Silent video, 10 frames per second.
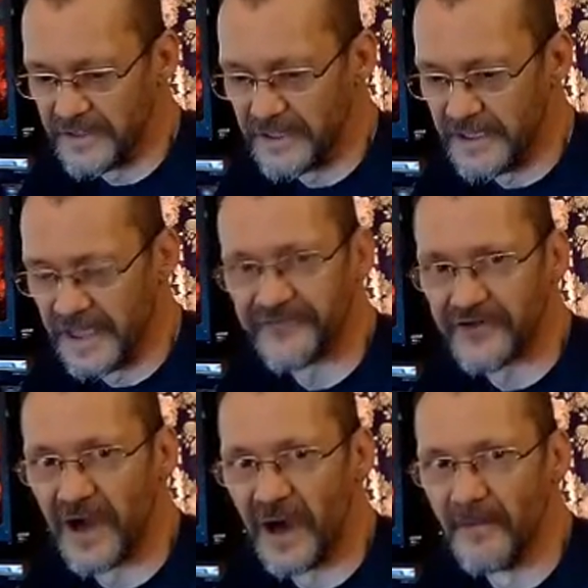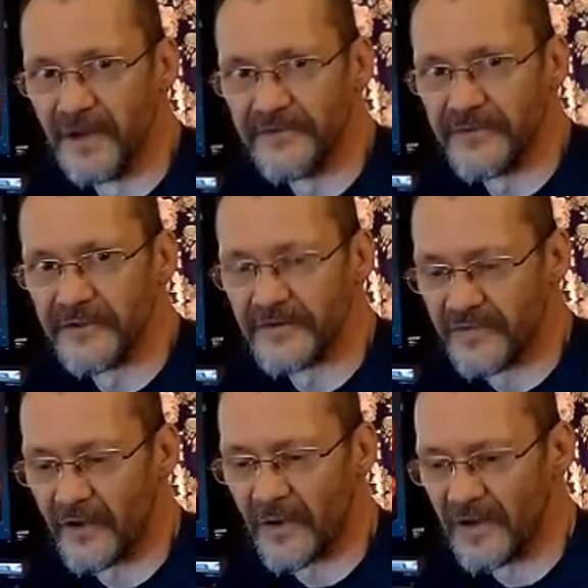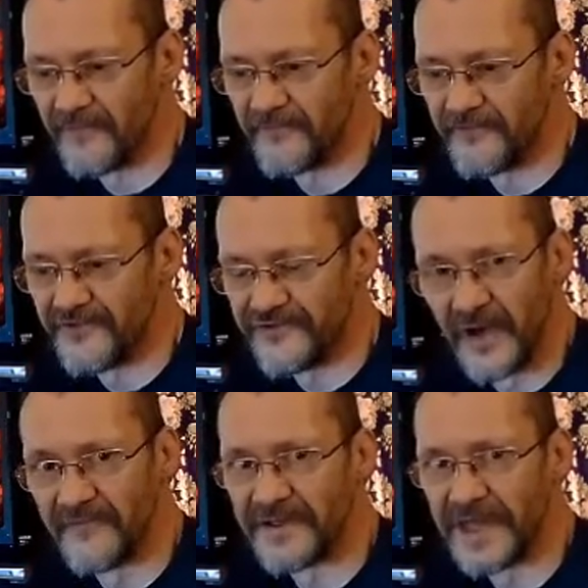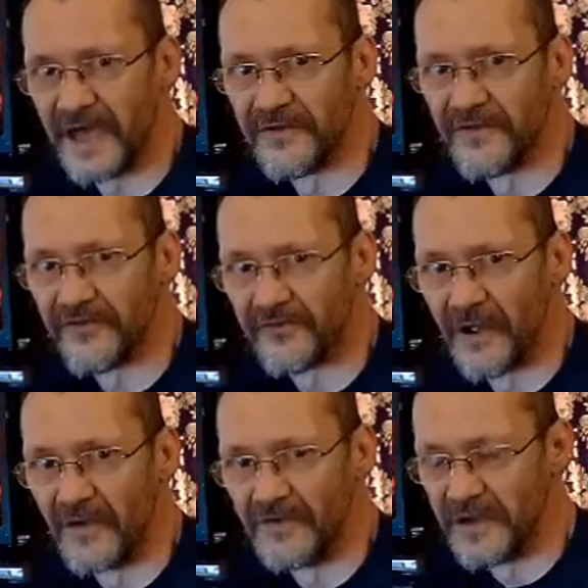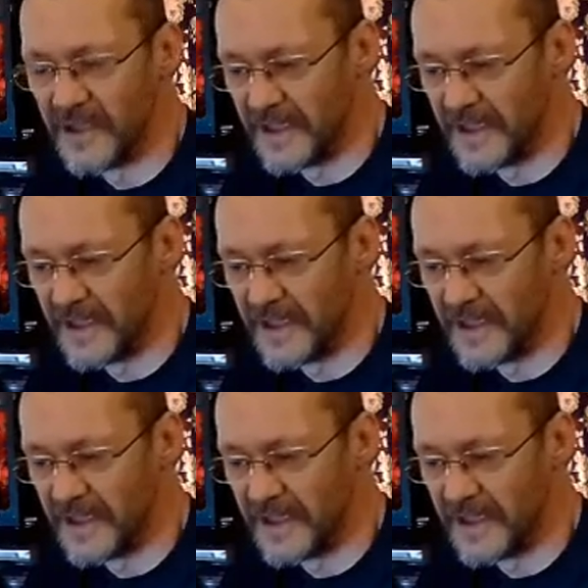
It's coming. They're, they're going to shove it down your throat